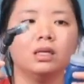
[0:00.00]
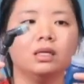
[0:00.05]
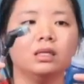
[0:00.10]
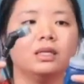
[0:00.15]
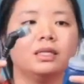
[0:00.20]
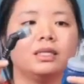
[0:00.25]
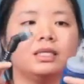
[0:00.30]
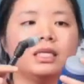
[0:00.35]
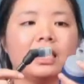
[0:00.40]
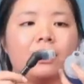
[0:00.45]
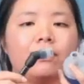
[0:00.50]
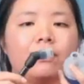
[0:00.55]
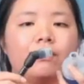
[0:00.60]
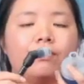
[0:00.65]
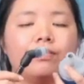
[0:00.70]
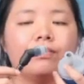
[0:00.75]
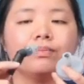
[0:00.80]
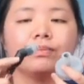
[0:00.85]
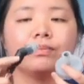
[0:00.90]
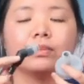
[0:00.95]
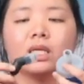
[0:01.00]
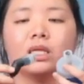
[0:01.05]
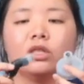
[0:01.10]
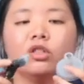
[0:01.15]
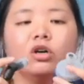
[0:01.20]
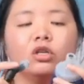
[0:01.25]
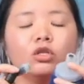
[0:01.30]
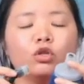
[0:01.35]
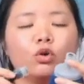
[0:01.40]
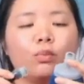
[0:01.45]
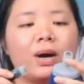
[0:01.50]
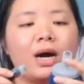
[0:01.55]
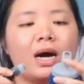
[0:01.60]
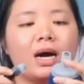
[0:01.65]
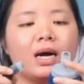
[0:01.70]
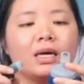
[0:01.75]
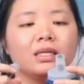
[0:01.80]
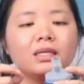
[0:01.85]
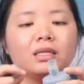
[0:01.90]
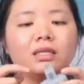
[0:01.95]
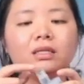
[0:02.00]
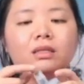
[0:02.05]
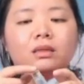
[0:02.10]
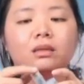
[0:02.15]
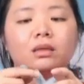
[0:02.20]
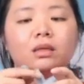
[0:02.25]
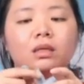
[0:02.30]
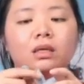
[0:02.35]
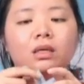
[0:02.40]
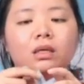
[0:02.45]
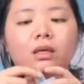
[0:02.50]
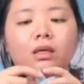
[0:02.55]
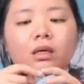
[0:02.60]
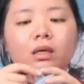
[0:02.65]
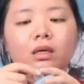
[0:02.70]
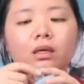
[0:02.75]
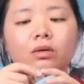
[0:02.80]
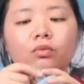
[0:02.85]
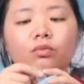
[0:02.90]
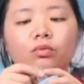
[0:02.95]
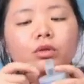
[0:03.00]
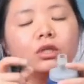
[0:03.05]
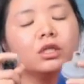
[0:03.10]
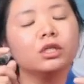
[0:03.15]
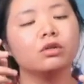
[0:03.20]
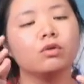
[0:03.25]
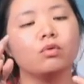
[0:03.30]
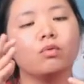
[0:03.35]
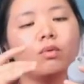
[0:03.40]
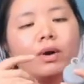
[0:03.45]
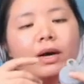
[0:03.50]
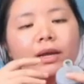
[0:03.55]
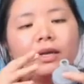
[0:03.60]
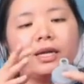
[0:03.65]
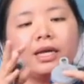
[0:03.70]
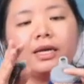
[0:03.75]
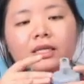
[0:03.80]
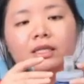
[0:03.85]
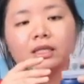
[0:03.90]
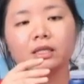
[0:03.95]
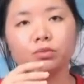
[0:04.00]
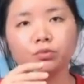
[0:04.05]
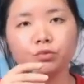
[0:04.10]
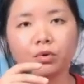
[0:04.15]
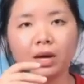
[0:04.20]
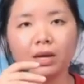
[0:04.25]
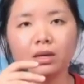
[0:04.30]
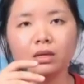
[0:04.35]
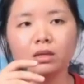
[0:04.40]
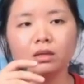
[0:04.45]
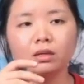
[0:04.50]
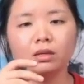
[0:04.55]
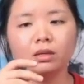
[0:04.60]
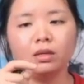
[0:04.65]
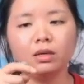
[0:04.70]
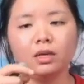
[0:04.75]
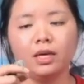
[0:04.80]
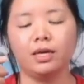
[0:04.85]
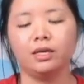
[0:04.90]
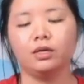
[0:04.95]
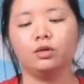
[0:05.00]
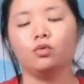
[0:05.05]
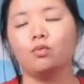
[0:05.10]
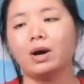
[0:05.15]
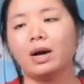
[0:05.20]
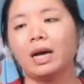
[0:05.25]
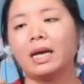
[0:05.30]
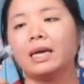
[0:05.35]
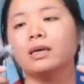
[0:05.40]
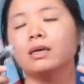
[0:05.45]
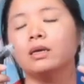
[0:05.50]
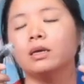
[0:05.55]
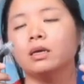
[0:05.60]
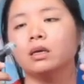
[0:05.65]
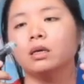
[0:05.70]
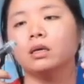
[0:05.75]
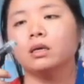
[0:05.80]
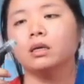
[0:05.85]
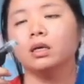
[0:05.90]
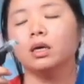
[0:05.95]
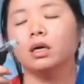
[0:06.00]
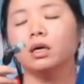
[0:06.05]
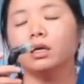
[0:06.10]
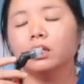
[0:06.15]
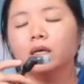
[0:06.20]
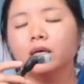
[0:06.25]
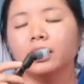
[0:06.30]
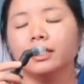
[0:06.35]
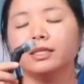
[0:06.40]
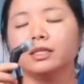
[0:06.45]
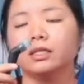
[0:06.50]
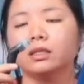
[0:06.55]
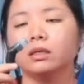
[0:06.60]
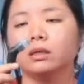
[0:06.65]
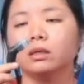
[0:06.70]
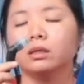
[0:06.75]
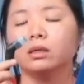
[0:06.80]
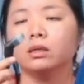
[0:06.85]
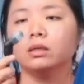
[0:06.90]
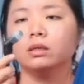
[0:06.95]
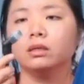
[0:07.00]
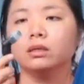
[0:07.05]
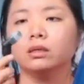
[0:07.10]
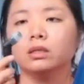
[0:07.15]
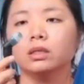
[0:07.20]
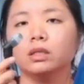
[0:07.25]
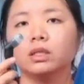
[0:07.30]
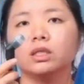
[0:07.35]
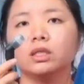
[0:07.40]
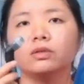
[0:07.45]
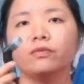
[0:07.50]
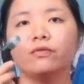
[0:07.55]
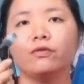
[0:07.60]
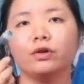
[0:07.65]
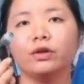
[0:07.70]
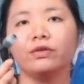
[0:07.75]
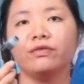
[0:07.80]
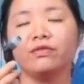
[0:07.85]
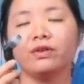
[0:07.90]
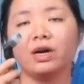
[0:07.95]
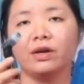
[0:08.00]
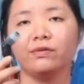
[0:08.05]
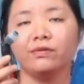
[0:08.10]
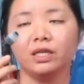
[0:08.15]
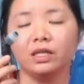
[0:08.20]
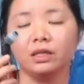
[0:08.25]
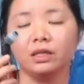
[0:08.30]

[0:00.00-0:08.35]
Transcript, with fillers: some nozzle part is a, a vertical one like this one and why uh, is a uh, 45